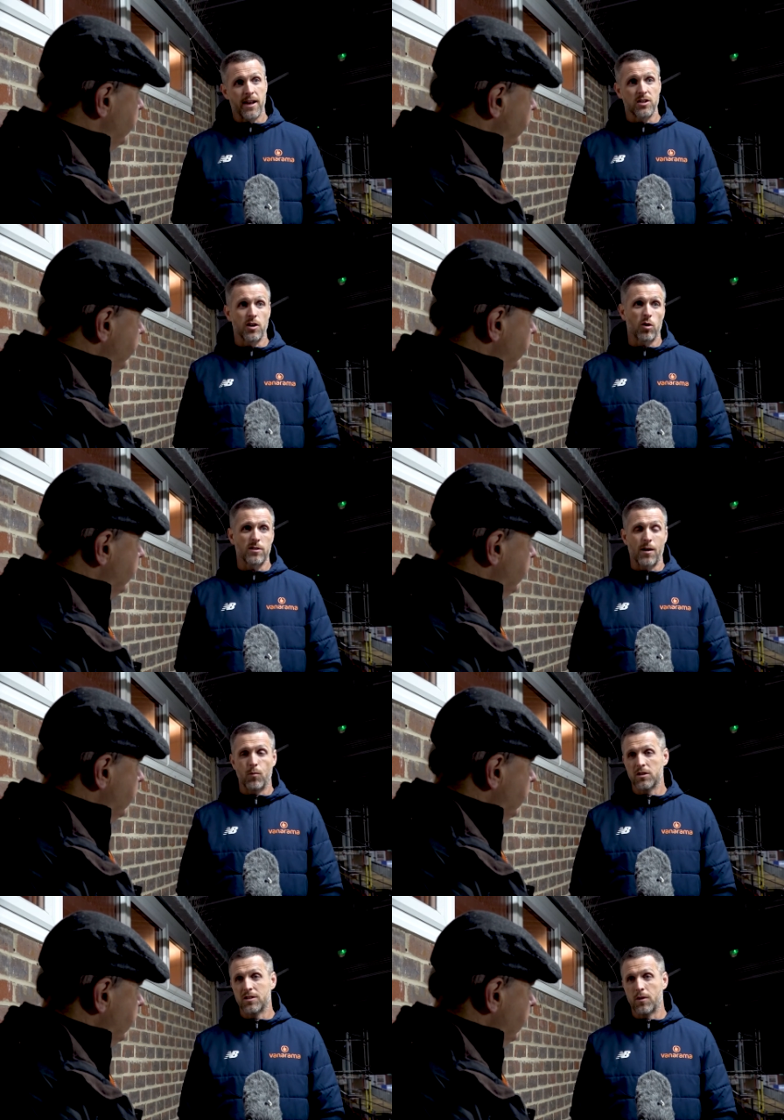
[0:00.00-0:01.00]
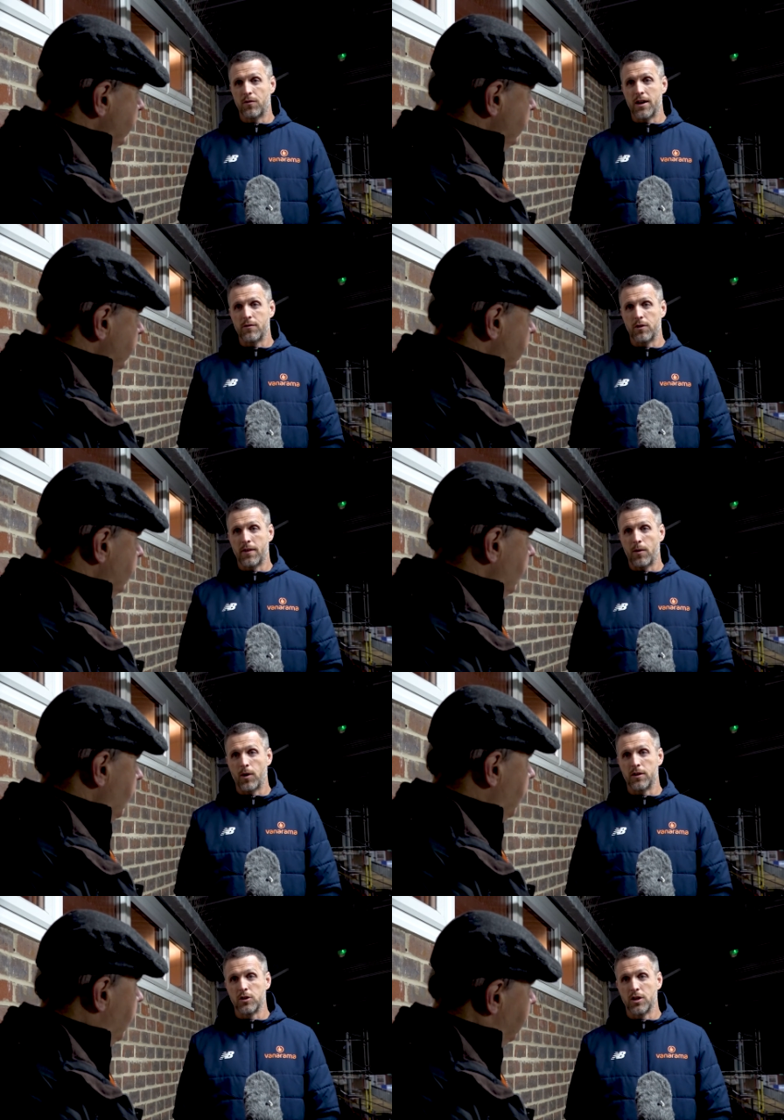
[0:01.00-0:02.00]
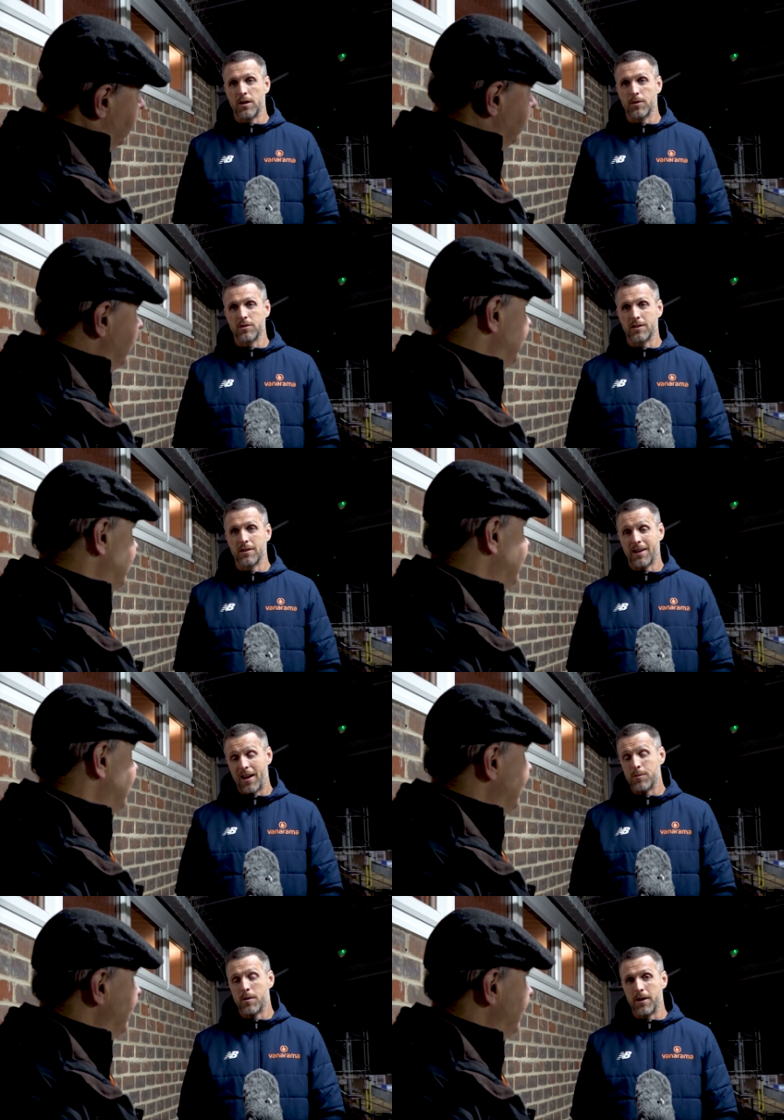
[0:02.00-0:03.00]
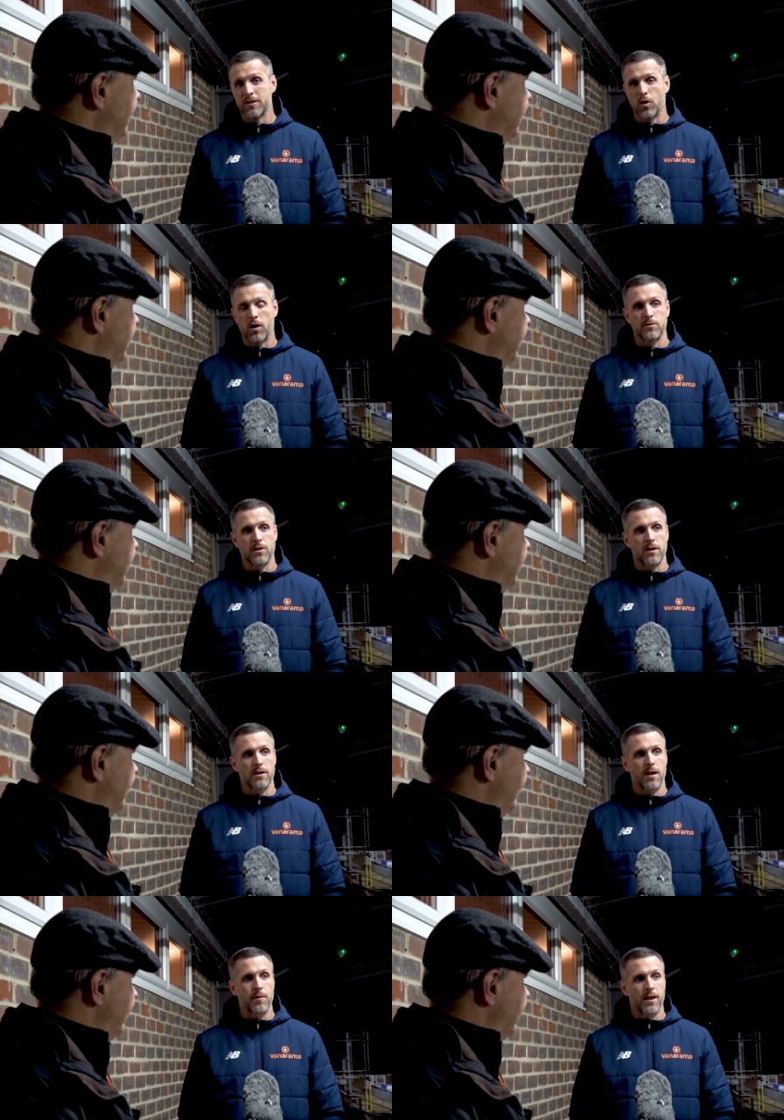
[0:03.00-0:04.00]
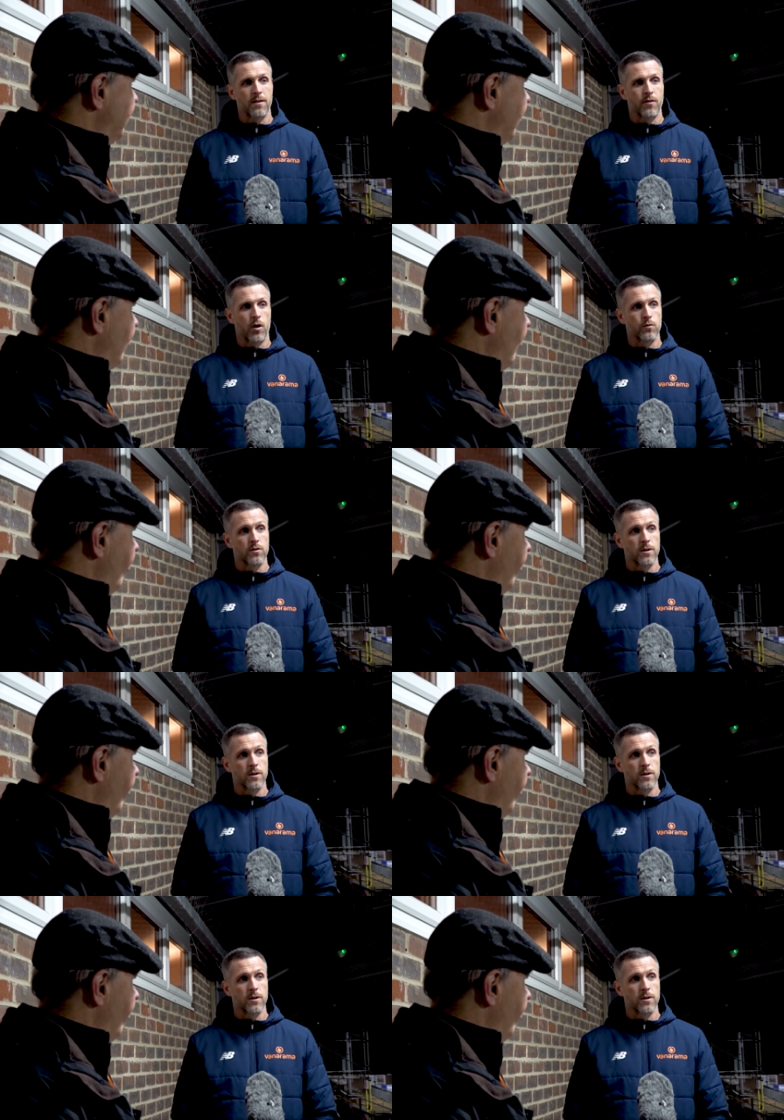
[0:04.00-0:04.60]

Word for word: actually lockdown worked in my favour in that way this year, because it gave me a bit of time to come and get involved.